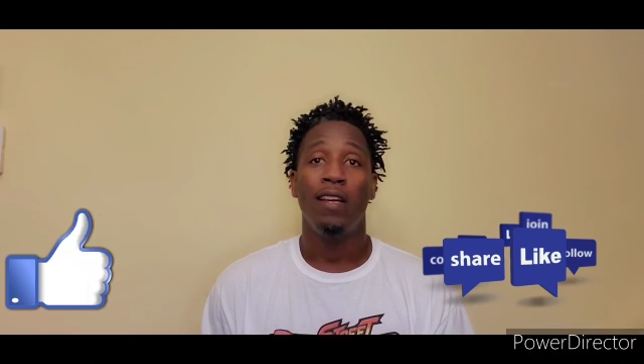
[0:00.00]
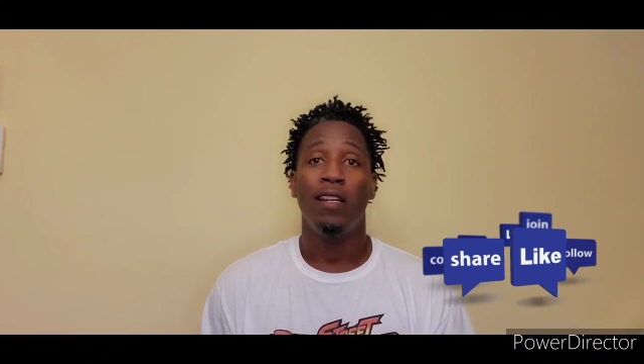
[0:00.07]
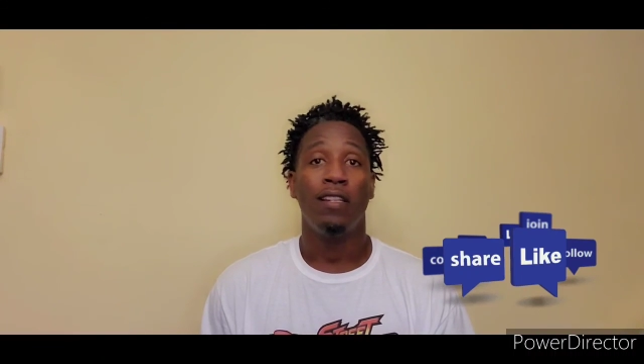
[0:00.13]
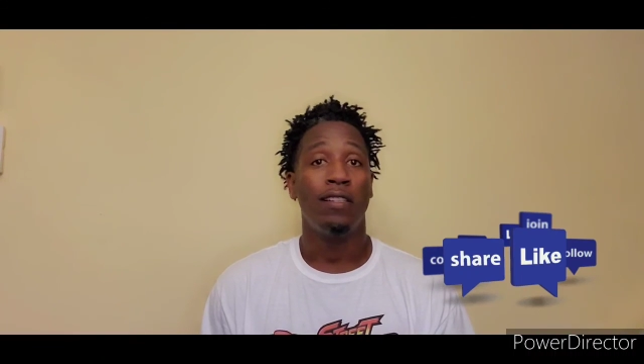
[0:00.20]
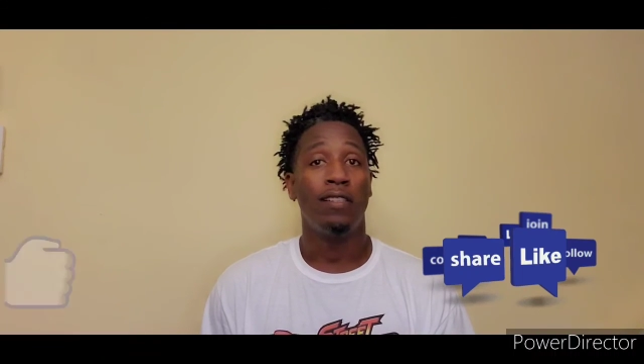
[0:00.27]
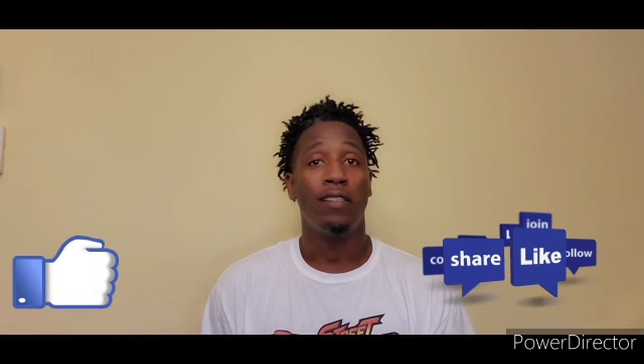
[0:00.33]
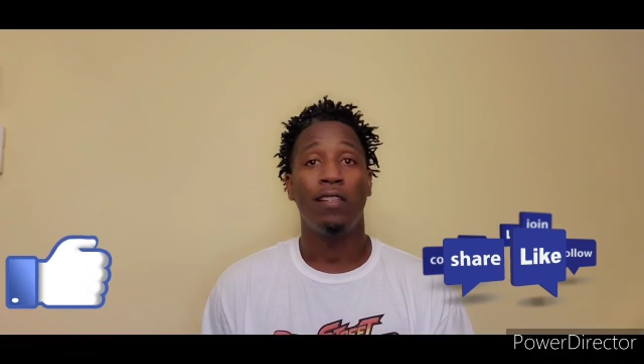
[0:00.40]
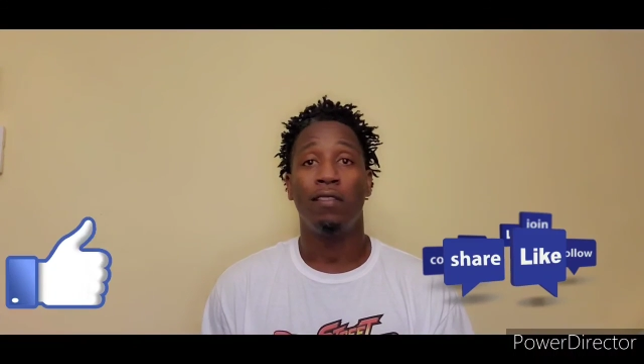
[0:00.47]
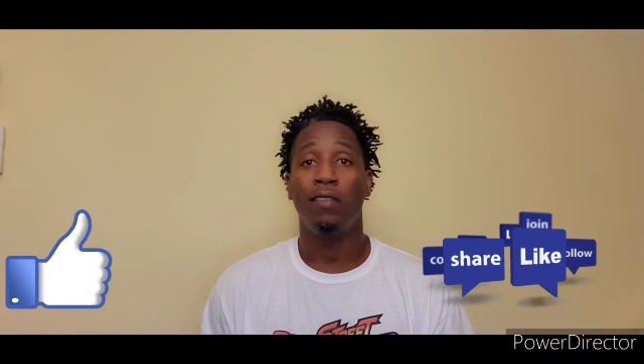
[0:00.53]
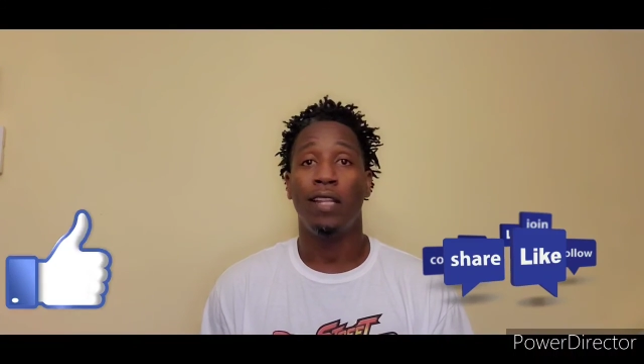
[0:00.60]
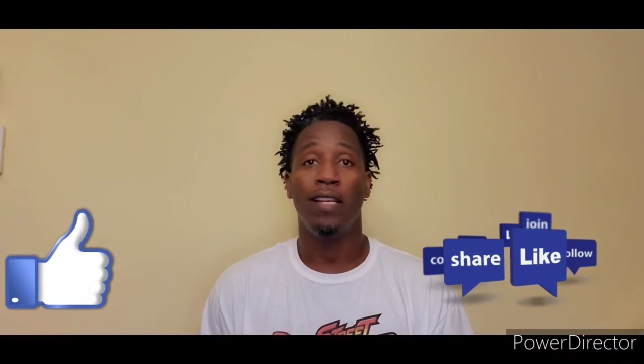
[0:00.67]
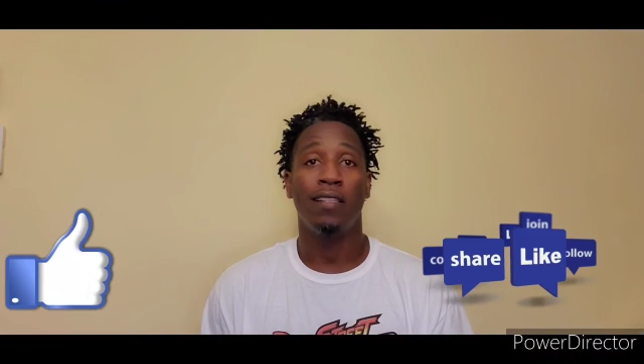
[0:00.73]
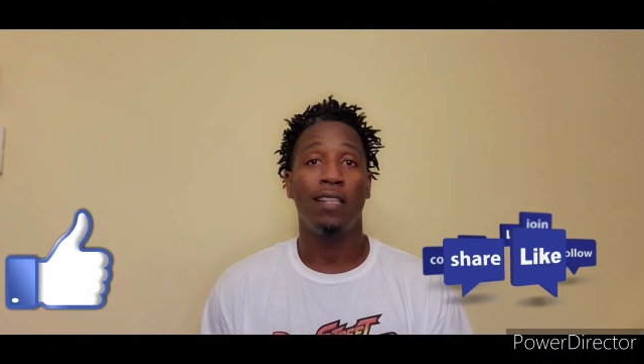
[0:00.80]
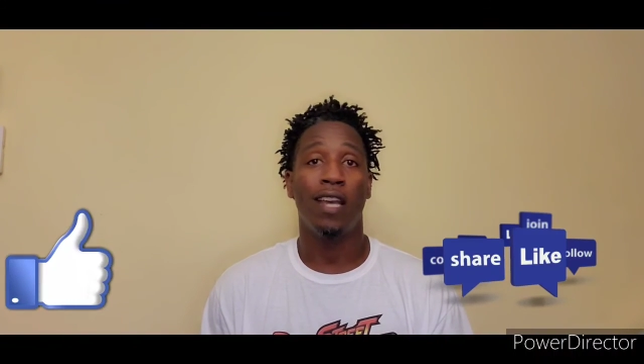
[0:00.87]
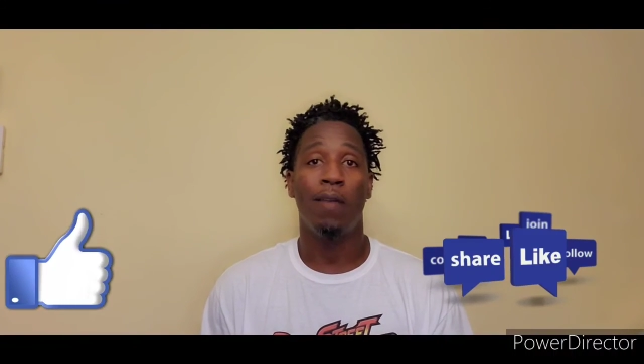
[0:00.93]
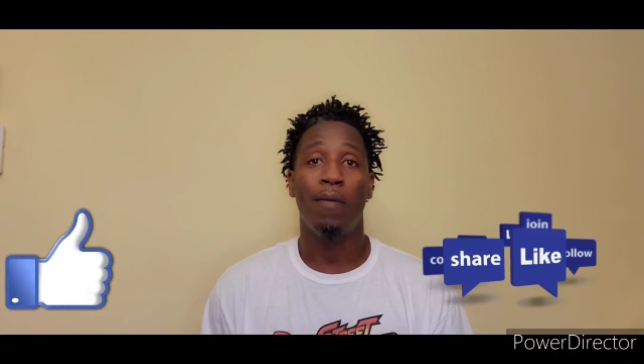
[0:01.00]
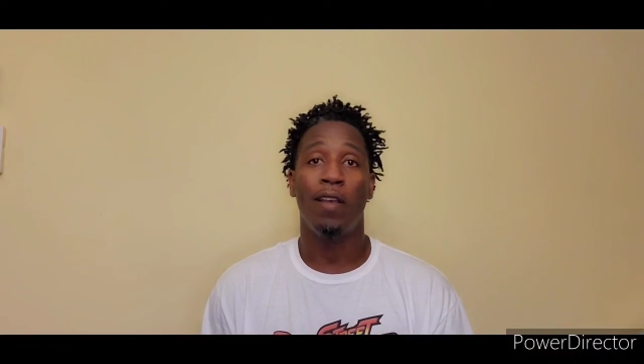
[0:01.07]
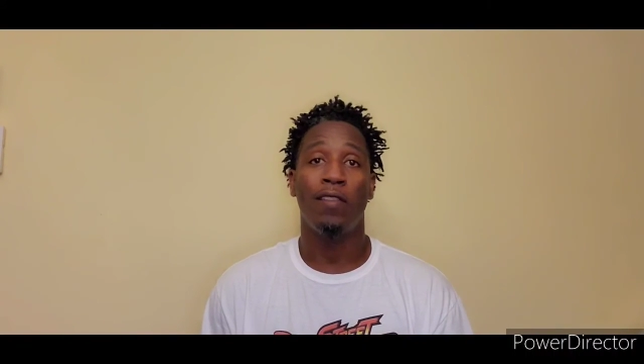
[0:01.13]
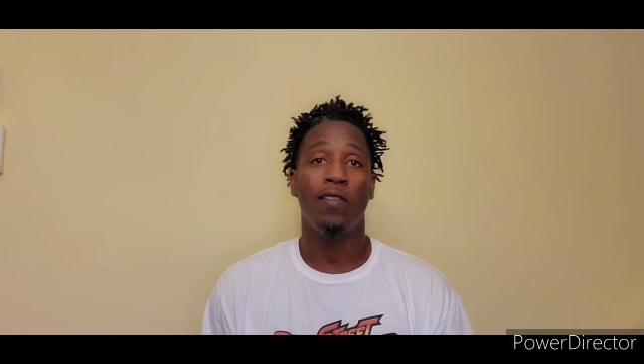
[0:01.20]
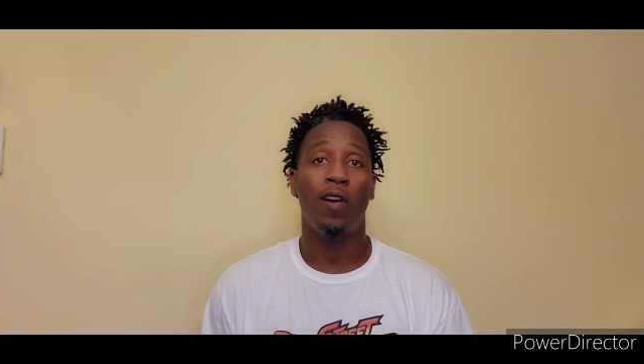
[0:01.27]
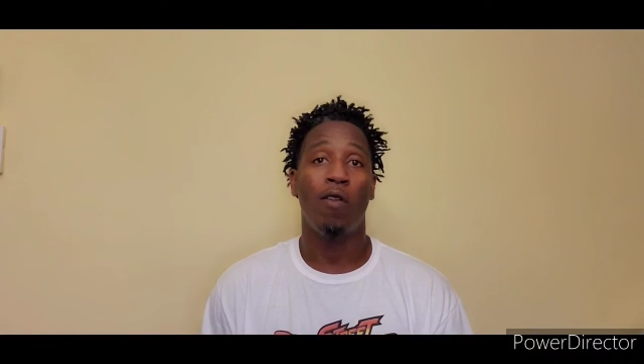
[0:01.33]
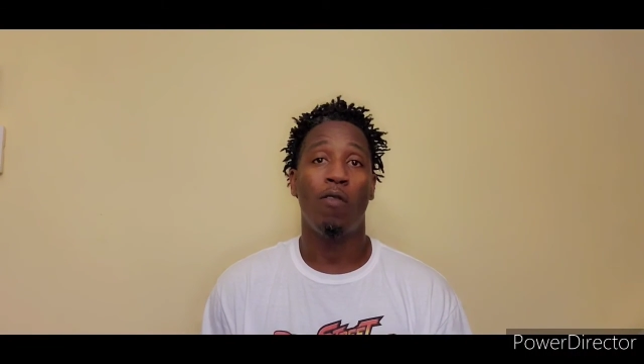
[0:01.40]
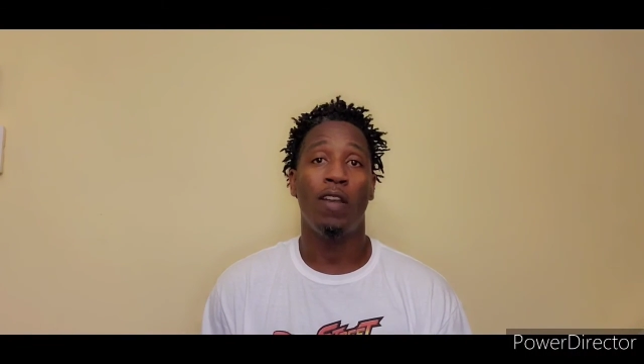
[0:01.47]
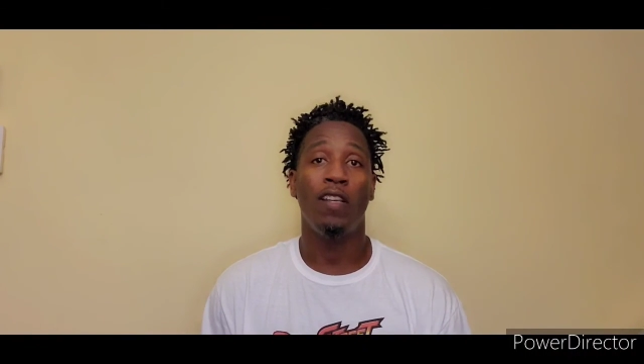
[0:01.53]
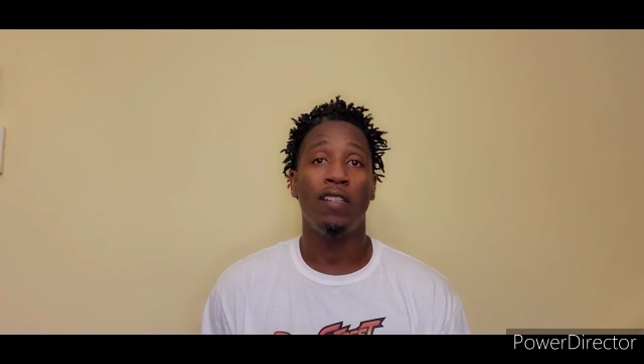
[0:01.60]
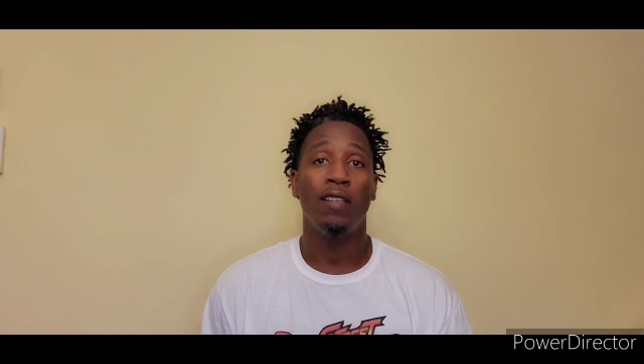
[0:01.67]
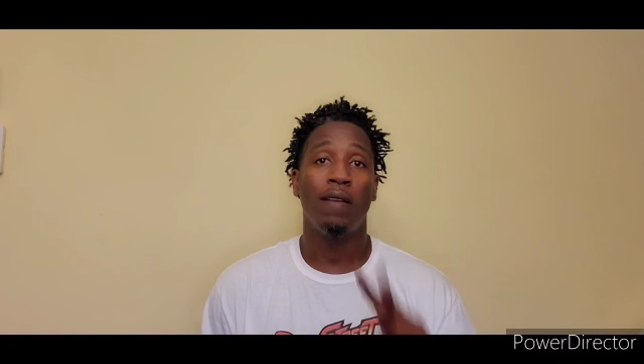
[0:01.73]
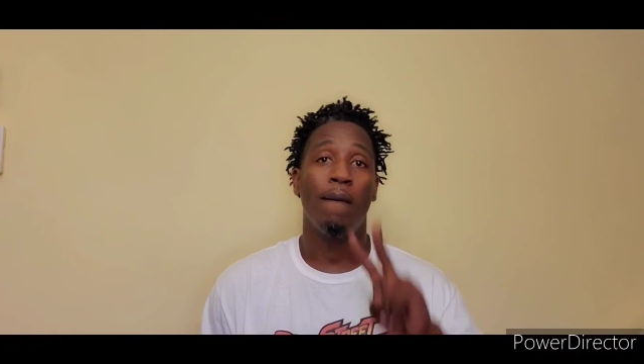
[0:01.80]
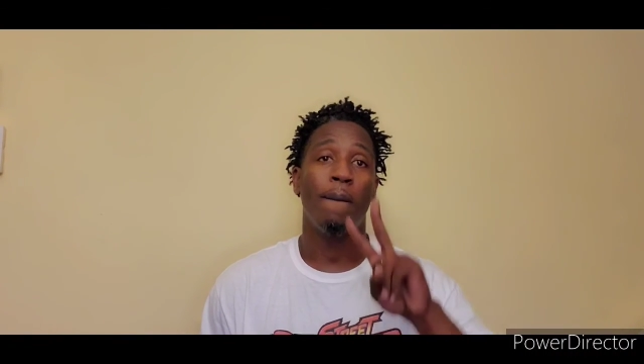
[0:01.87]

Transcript: And until next time, as always,